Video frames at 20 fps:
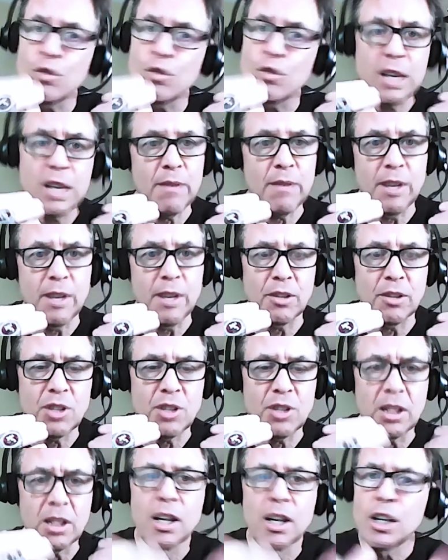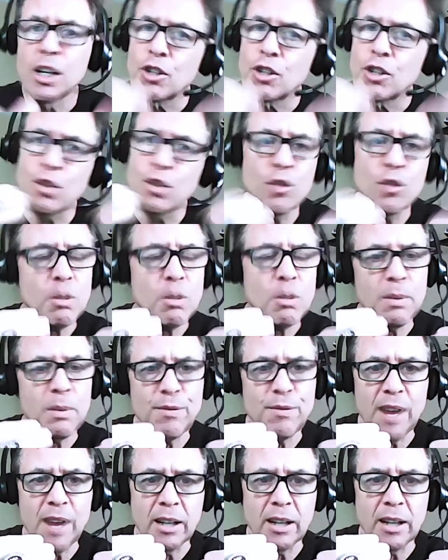to have energy. Choose to be
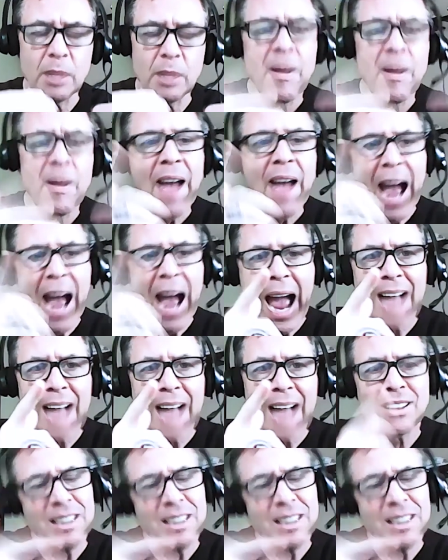fired up. Act it